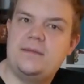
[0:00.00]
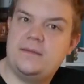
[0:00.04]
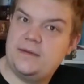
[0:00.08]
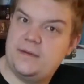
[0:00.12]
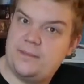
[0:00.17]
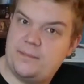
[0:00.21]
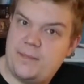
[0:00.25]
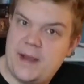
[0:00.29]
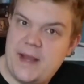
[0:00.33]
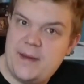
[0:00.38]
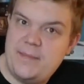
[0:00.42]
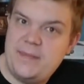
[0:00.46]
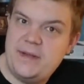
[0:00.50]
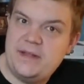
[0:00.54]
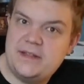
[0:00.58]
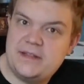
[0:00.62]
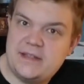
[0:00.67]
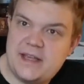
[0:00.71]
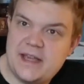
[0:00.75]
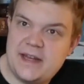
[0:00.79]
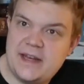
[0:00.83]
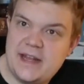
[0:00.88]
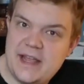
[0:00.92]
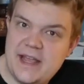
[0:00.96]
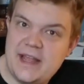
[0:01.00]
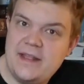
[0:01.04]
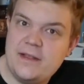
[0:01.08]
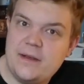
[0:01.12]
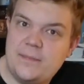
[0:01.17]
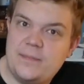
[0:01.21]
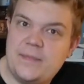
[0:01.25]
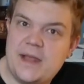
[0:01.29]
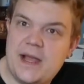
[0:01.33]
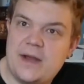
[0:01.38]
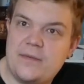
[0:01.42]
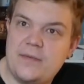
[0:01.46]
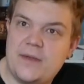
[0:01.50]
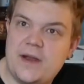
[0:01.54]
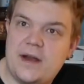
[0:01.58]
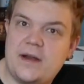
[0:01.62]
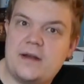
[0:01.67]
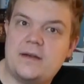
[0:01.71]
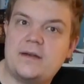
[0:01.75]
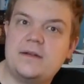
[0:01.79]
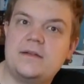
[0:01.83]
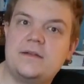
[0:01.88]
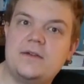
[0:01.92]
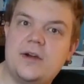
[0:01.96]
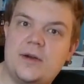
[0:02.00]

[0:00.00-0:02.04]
the babies can end up down there,